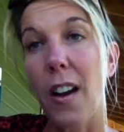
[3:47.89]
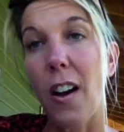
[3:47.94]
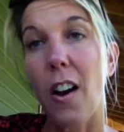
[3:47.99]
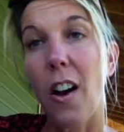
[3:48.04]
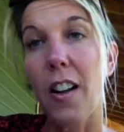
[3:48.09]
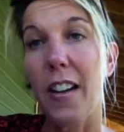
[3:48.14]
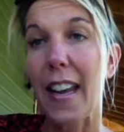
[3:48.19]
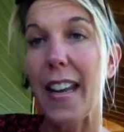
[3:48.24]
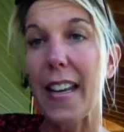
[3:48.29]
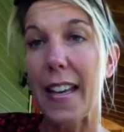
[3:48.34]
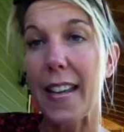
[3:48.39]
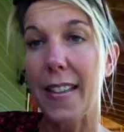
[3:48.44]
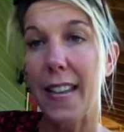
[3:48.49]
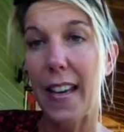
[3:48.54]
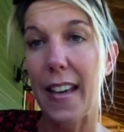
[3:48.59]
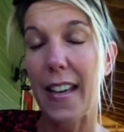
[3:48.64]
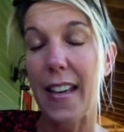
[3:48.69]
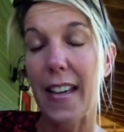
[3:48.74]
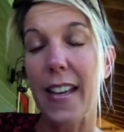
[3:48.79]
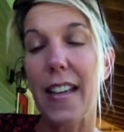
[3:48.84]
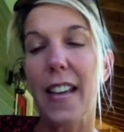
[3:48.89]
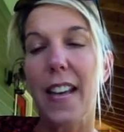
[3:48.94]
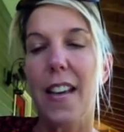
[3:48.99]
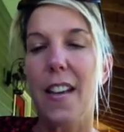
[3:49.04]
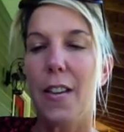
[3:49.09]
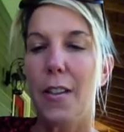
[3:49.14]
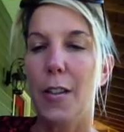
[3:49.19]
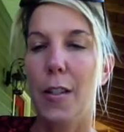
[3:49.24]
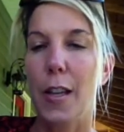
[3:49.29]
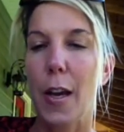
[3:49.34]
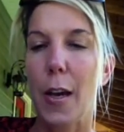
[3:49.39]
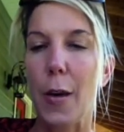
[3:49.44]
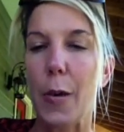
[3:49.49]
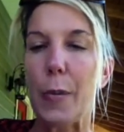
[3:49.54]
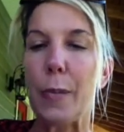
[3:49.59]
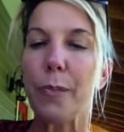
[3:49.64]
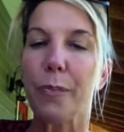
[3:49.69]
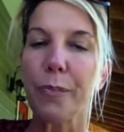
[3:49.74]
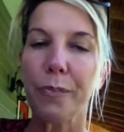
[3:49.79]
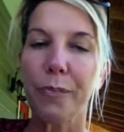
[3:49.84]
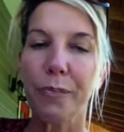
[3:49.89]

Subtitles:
on anything. So